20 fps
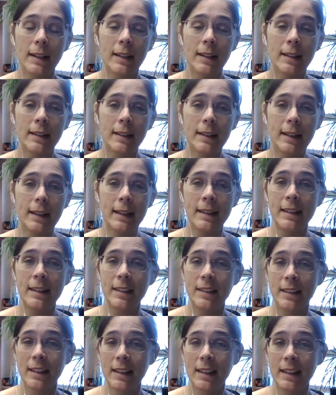
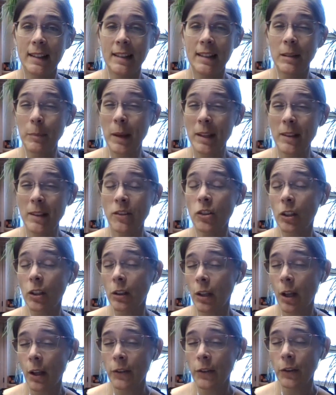it depends a
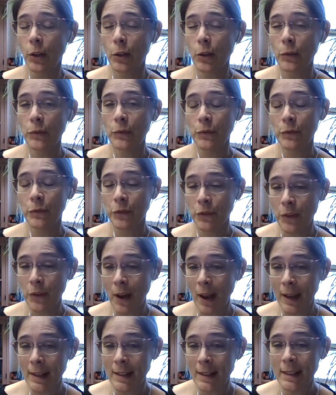lot on
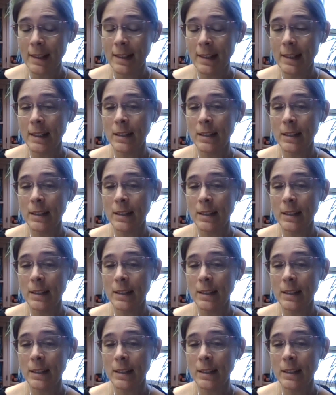variety,